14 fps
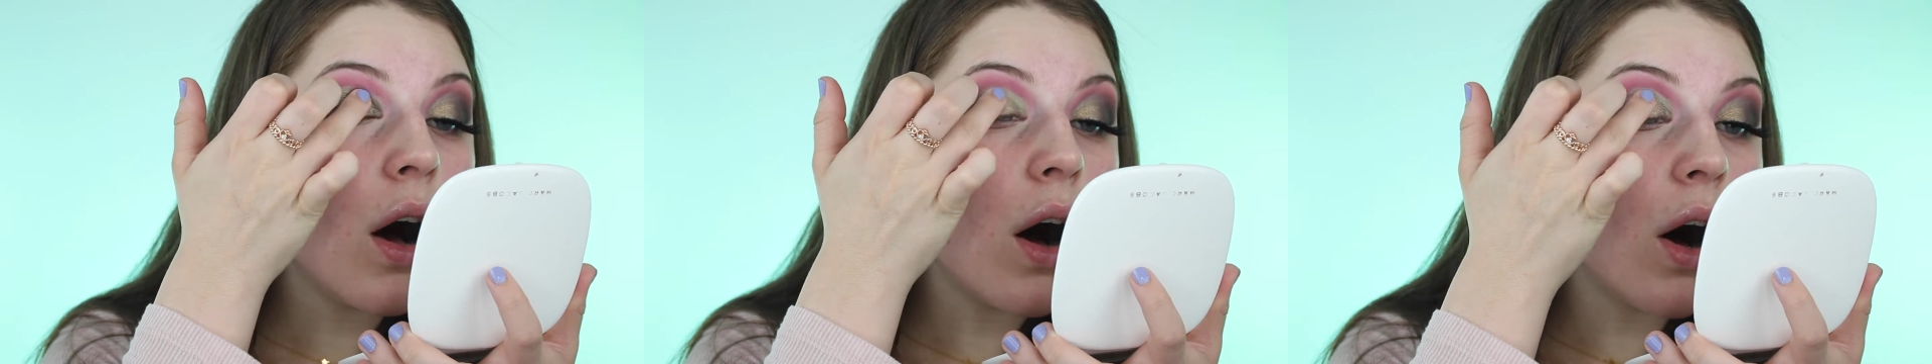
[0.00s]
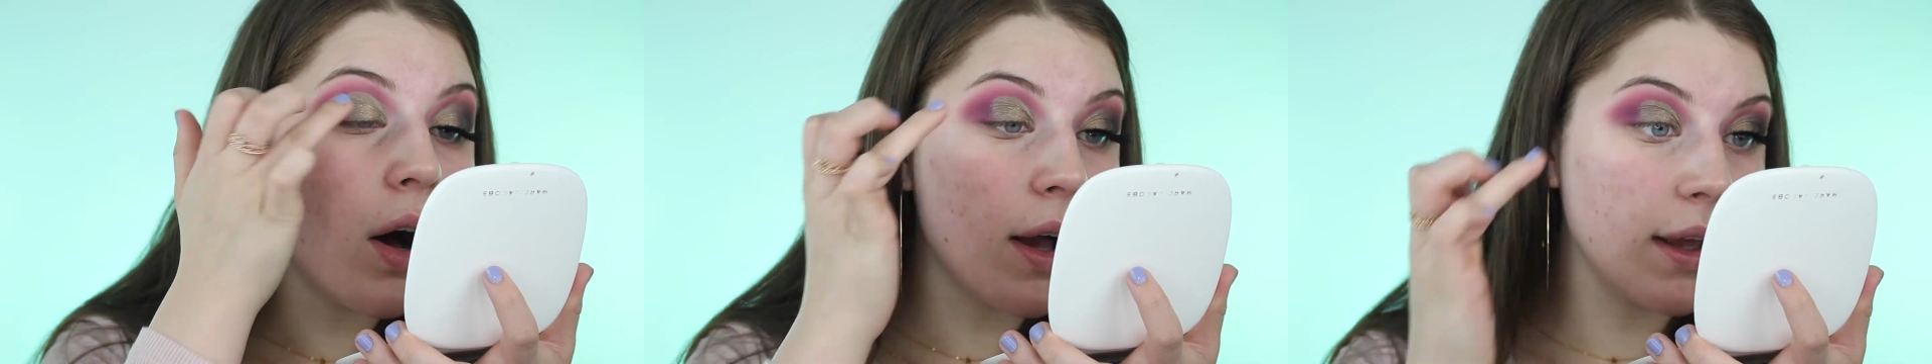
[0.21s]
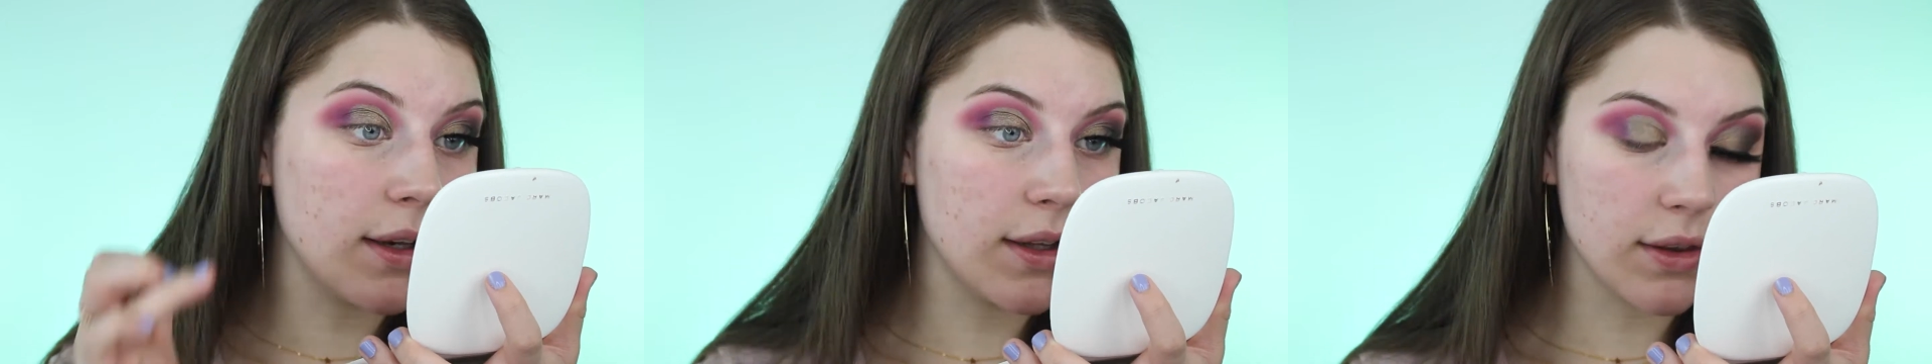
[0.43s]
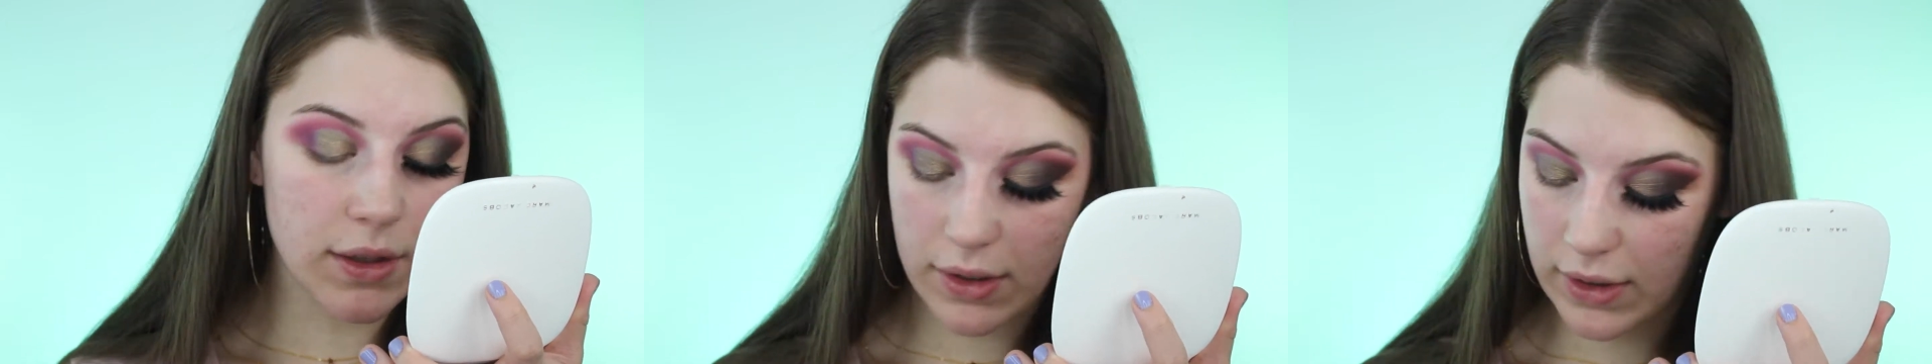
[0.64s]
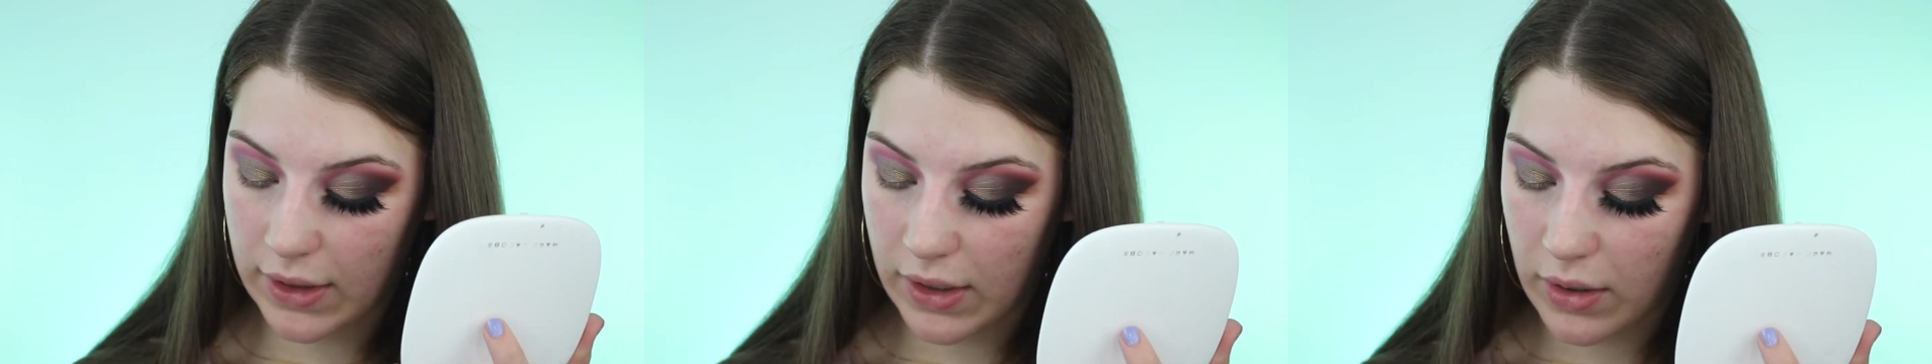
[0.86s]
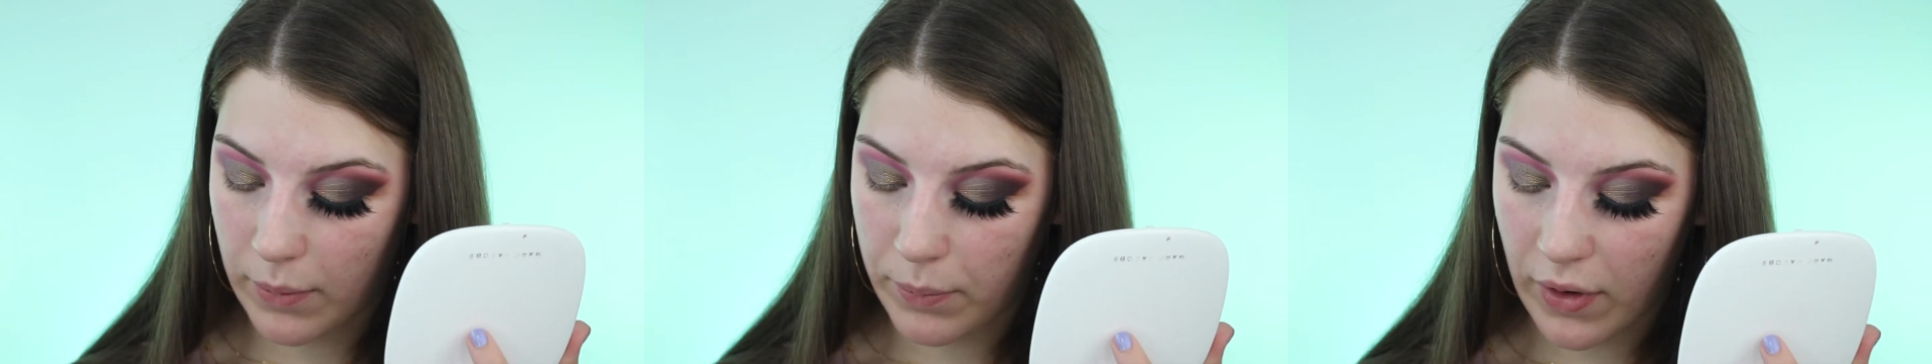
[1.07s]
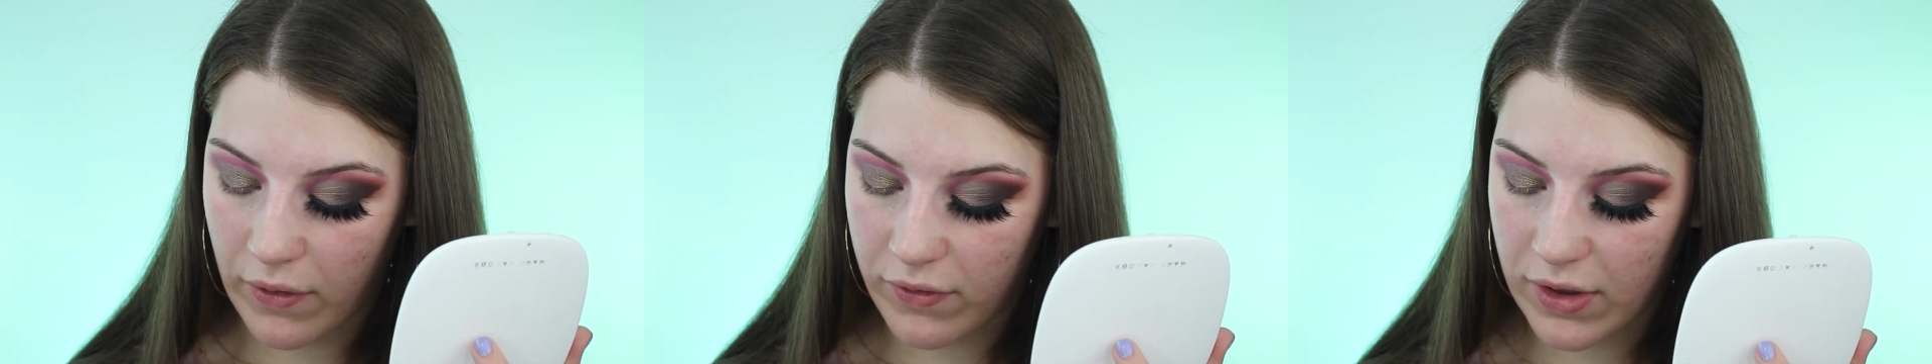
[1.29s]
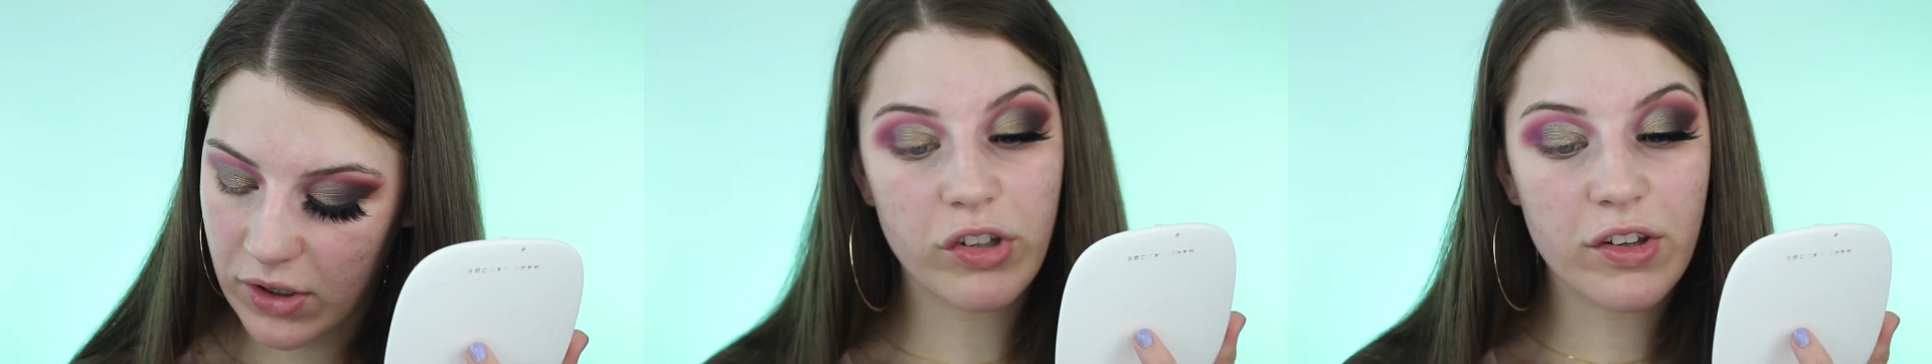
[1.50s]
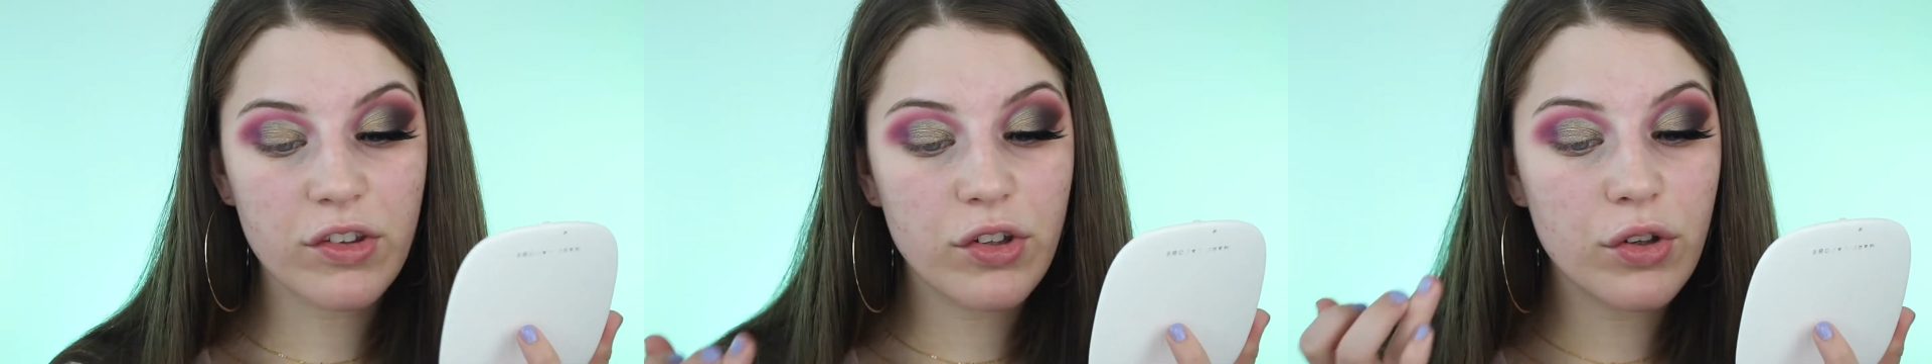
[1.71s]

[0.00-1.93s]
on the lid above it just